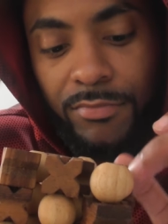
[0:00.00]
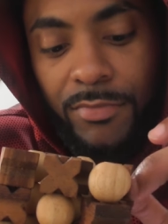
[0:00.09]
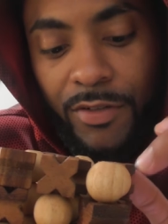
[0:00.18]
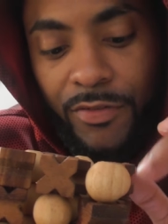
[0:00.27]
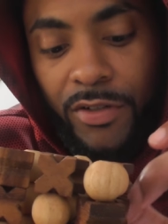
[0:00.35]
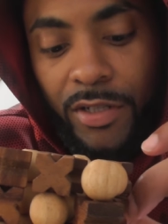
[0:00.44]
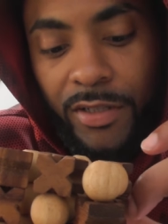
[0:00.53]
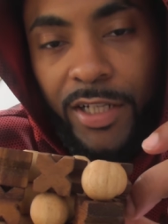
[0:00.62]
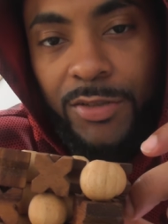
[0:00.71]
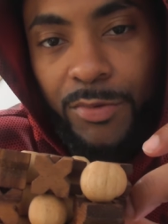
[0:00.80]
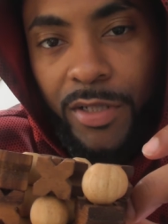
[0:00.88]
I feel like
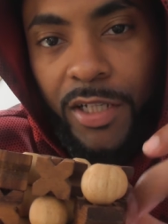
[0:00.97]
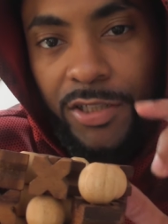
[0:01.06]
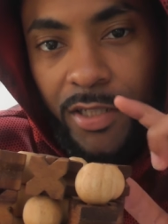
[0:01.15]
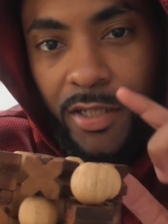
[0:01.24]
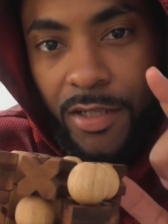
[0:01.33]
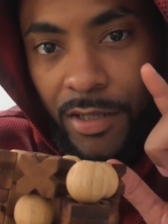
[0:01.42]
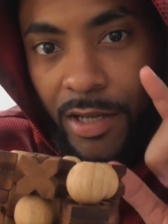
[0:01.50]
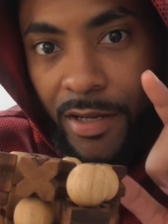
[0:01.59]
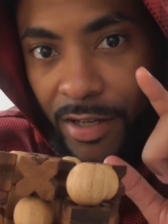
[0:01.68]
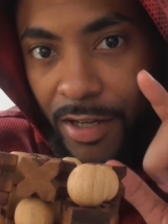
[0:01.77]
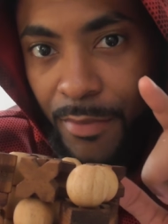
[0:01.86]
that's one that should get a lot
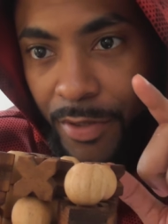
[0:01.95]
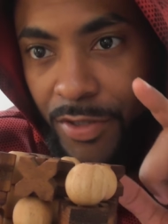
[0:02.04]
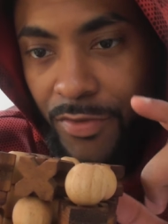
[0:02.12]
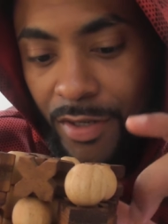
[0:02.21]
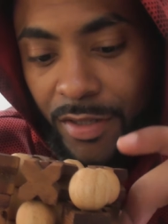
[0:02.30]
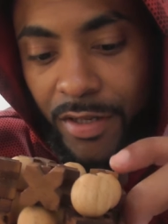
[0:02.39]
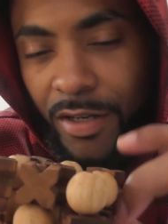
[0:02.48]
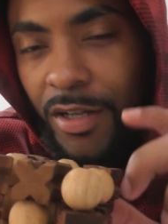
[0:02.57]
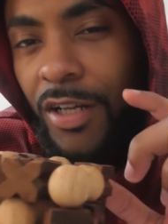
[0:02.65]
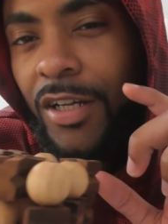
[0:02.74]
of comments right there.